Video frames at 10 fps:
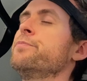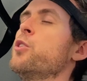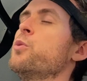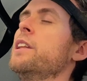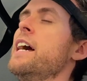
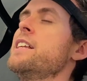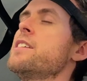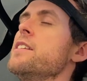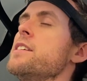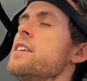relate
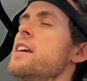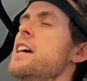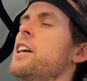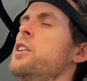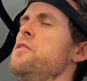to this,
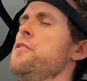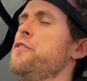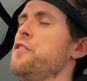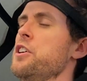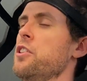it can often
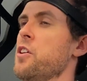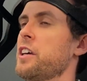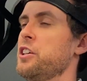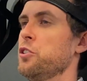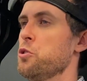feel
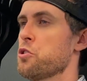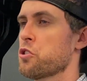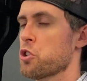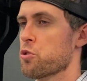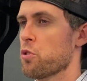like you lose
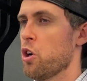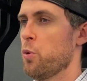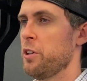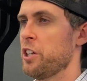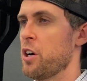control
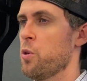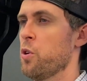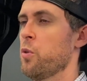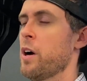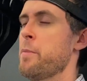when you go all
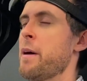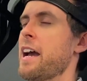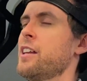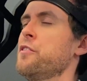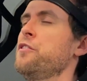the way
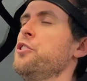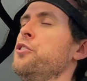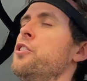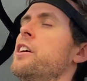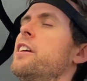back, and it feels
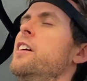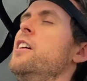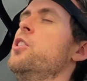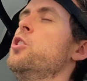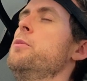like
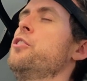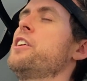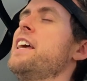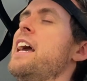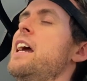almost
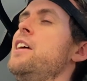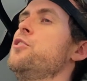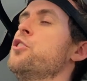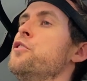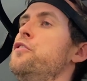like your head's
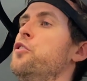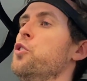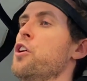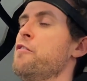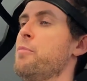gonna
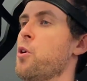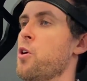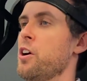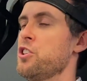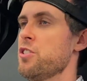fall off
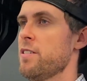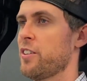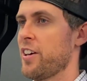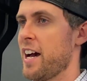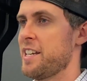behind you and
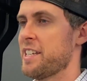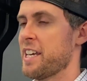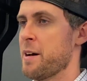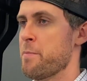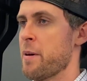it's hard to
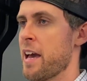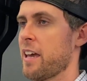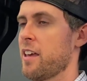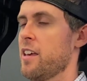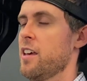come
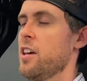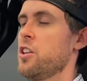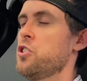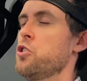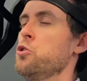back
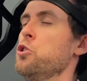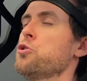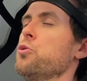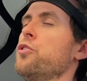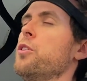to
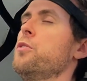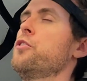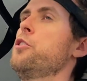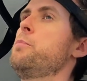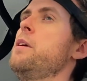neutral. So we've
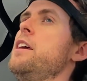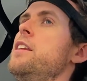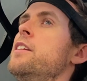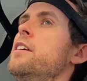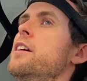got a
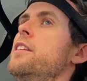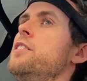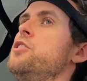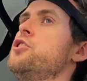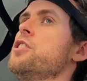pin
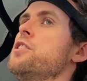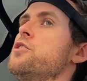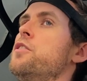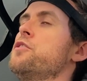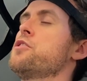that's just
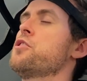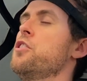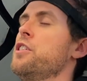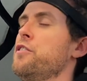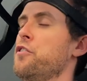off to the
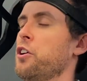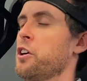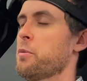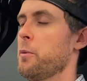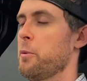side here. Fong, you
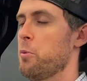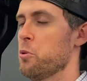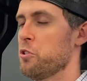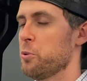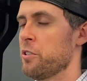can probably
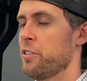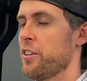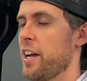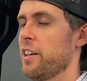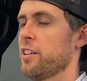point to it and
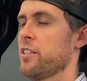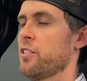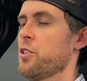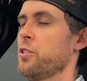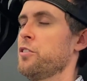Taylor can
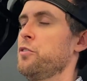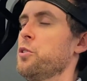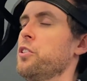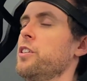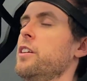kind of
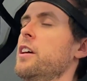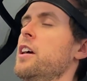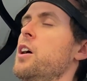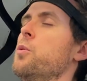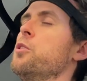look at it,
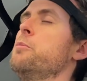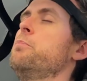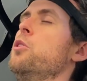where it